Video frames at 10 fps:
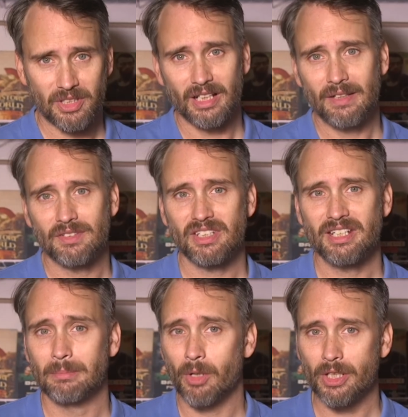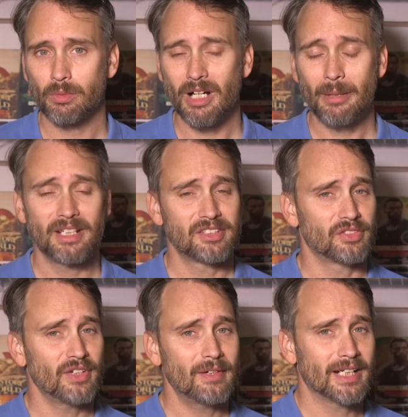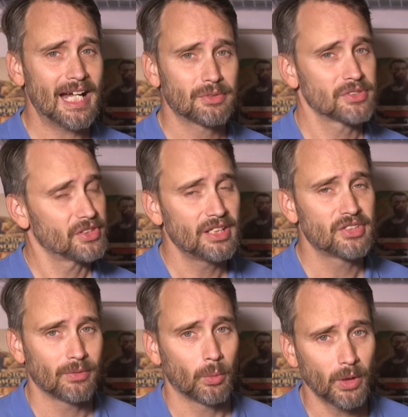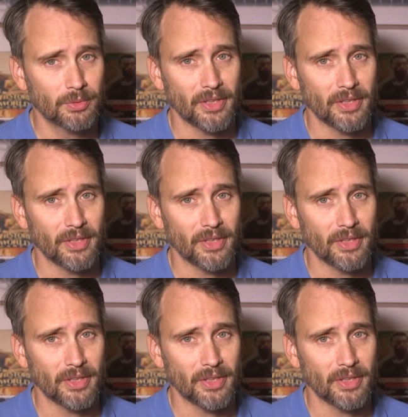Gunn even said that Margot Robbie is his favorite actress that he's ever worked